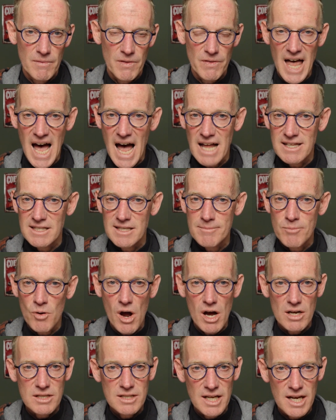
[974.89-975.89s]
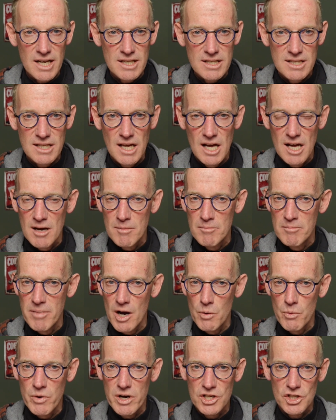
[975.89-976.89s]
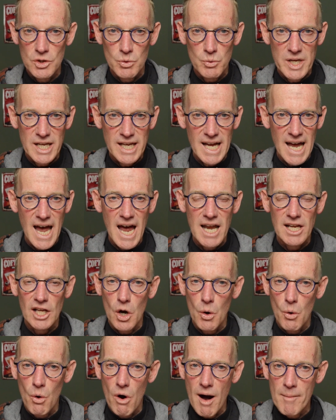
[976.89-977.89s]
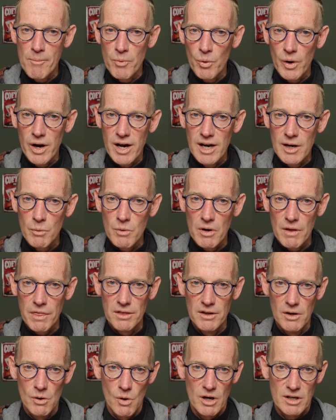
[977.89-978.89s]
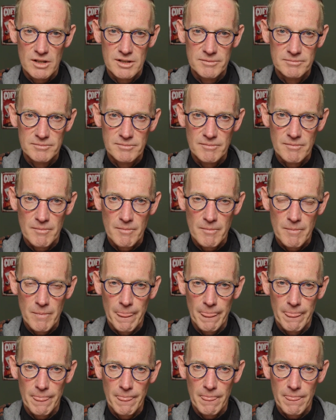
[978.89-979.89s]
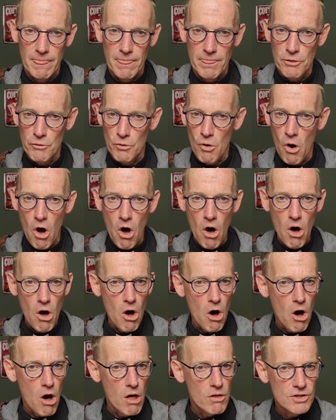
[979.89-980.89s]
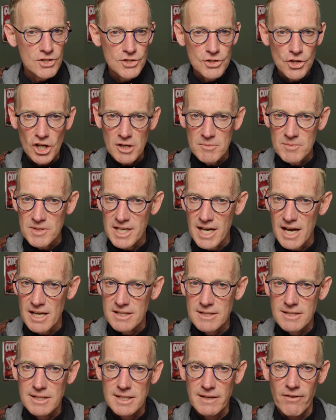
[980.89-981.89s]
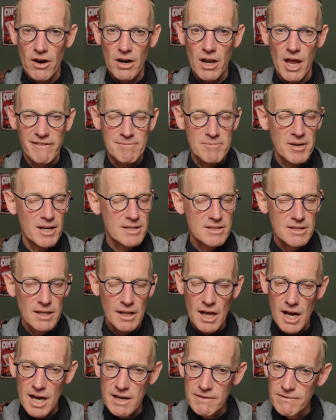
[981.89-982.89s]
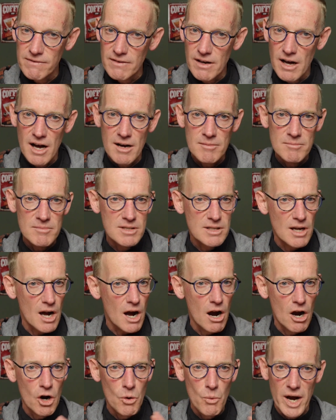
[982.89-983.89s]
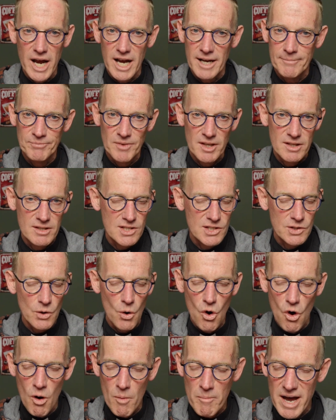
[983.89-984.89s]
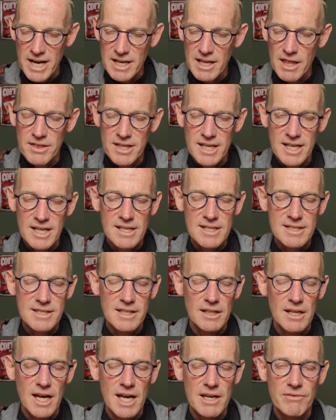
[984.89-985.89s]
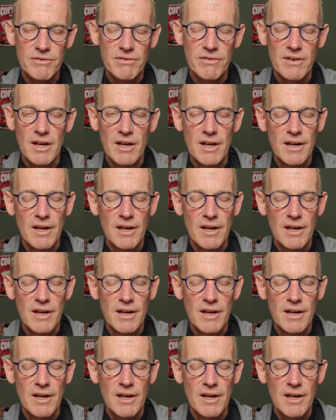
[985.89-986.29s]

That's the process by which we can cooperate with the Lord through all the circumstances of our life, because life comes our way. So many things in life,